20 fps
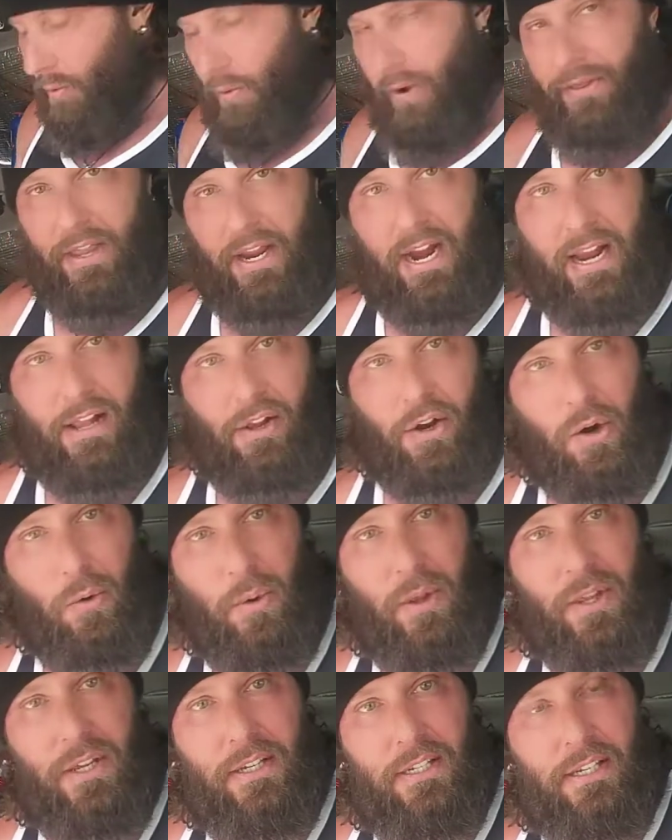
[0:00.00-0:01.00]
so one thing I
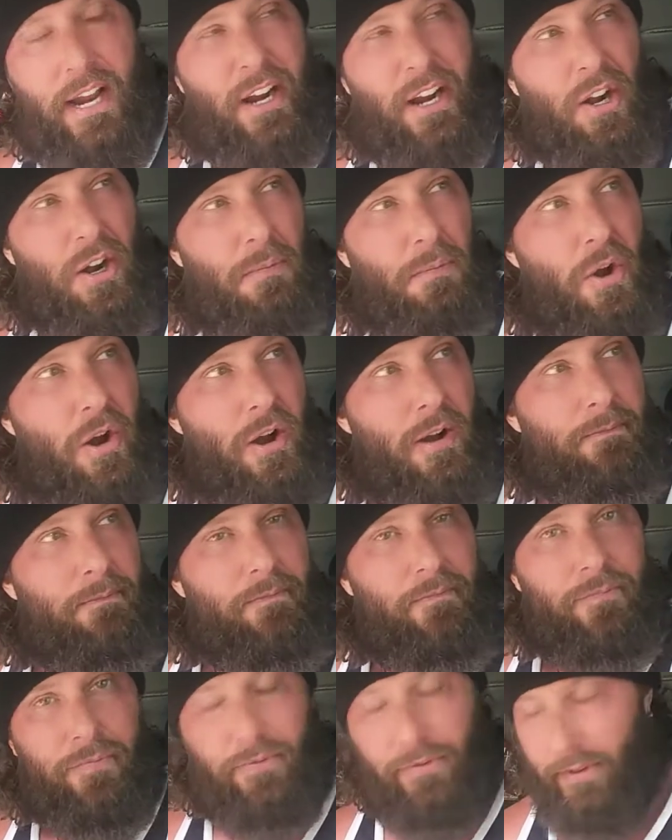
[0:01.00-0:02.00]
learned with a sticker
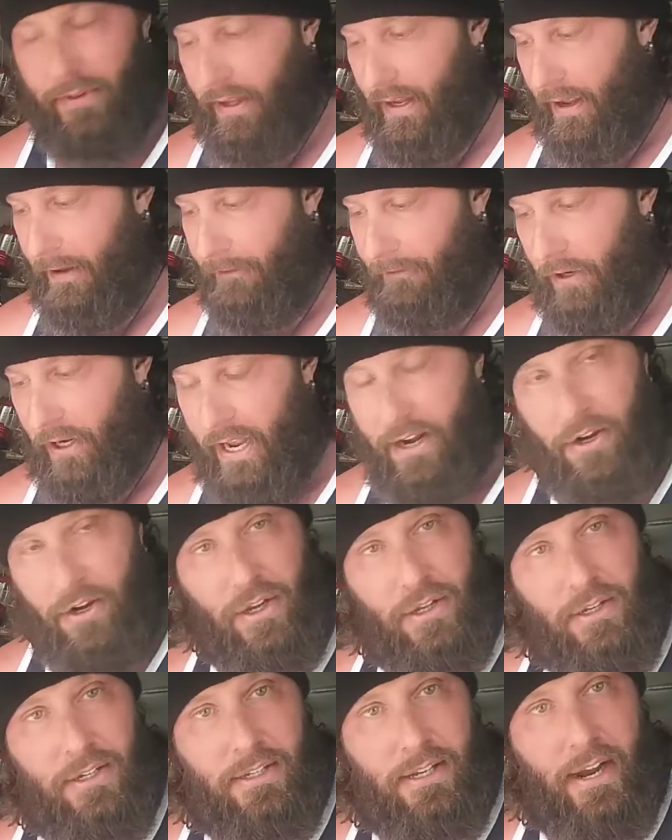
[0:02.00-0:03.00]
bomb if you
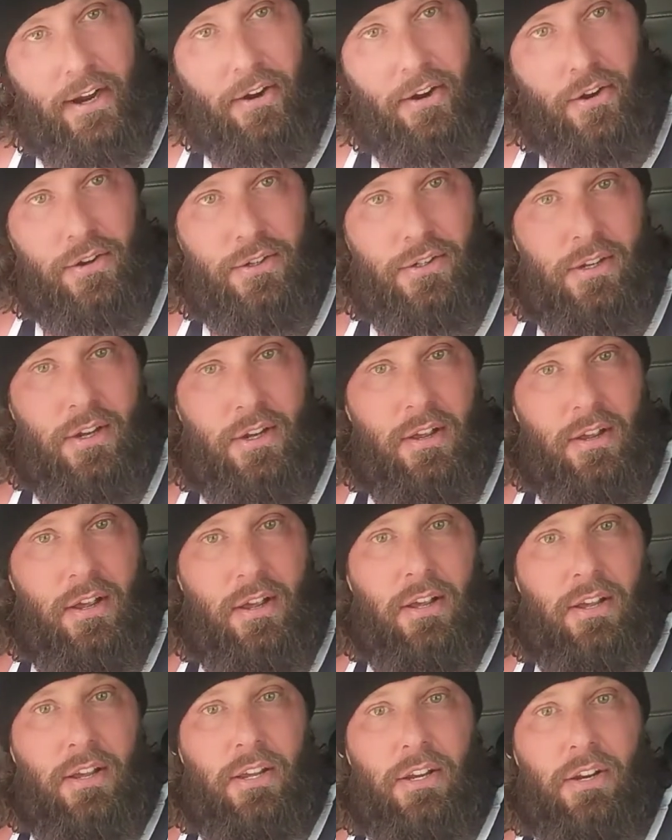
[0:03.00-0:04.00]
get good stickers
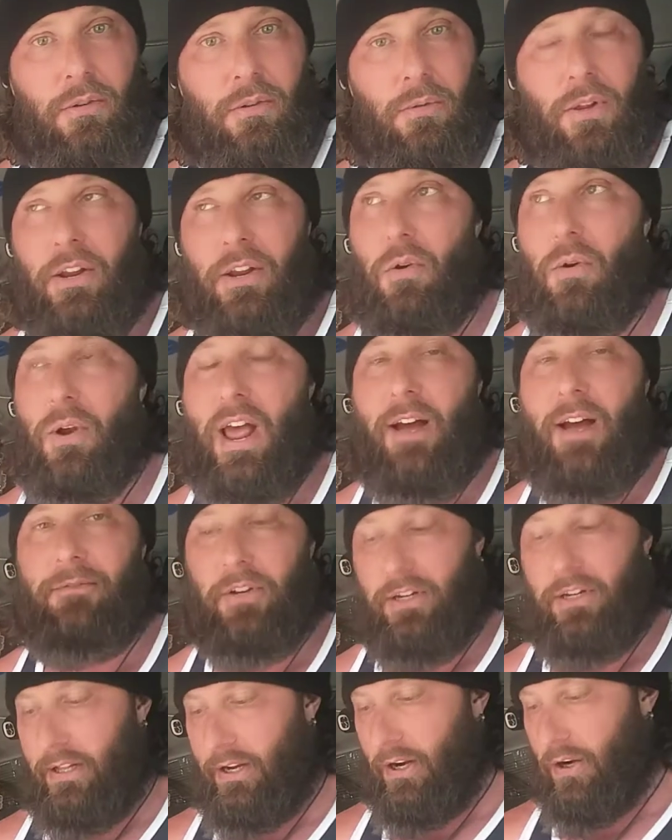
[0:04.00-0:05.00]
you really don't
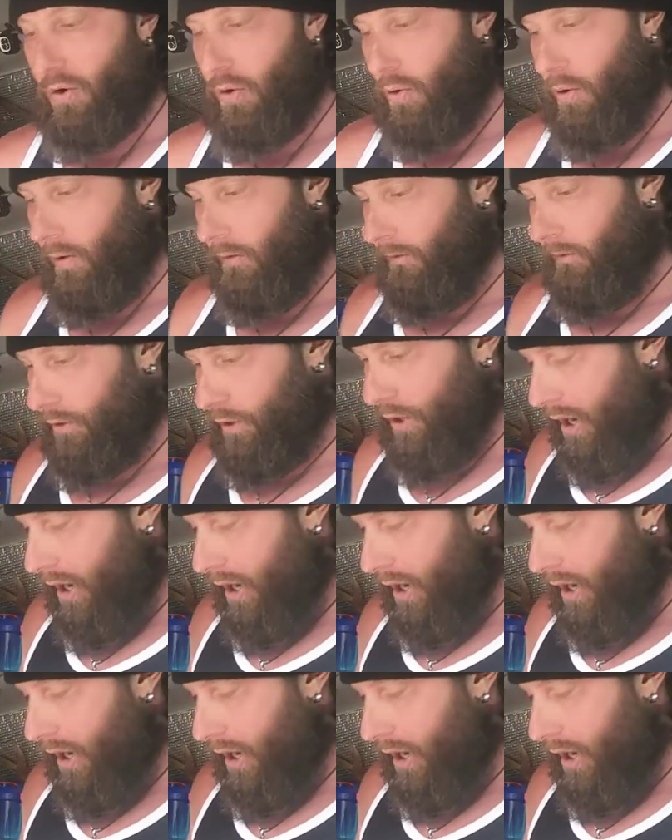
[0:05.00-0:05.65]
have to clear coat